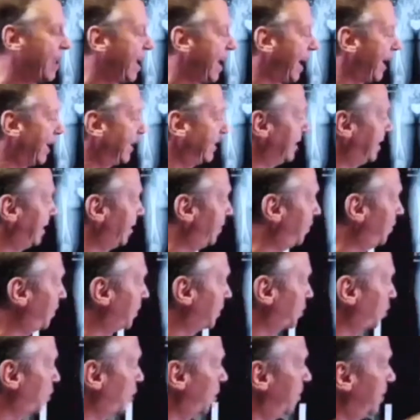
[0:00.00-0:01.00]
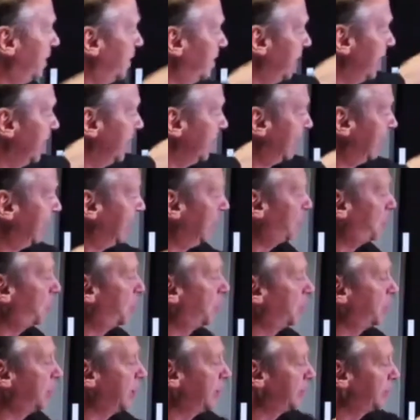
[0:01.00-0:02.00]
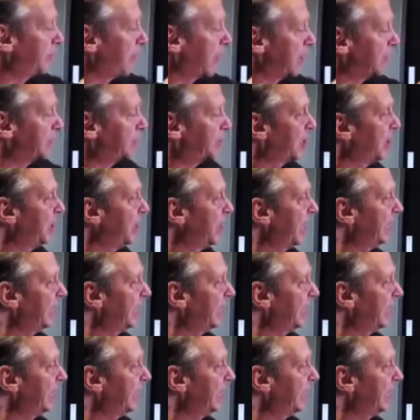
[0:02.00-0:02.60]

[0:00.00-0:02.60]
and give this woman equal limb lengths